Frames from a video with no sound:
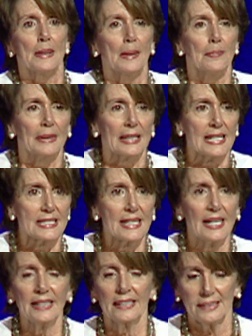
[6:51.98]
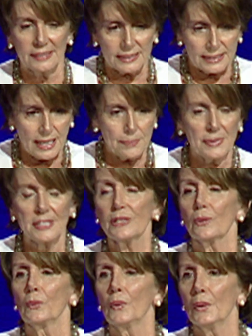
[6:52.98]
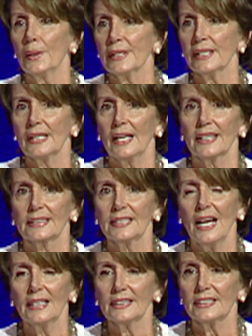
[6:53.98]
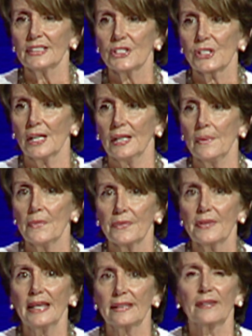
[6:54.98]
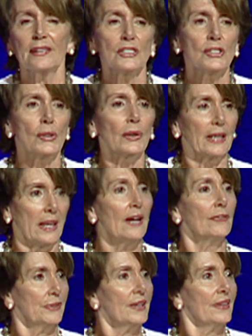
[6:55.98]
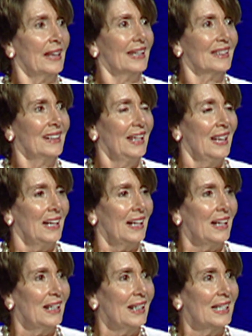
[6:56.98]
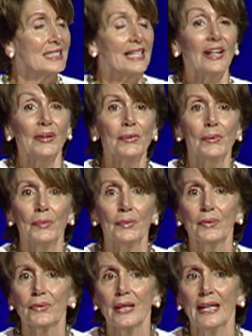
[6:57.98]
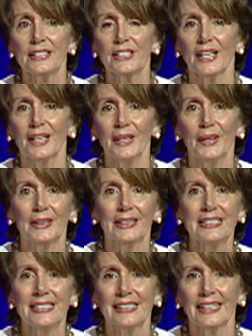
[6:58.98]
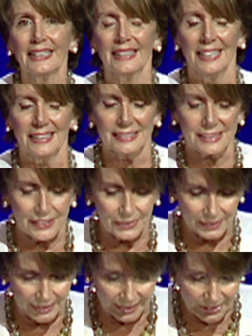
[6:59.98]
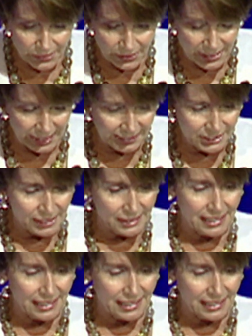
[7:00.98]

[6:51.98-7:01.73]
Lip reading: But as I accept this award and I acknowledge that this took everything, I tell you that listening to the introduction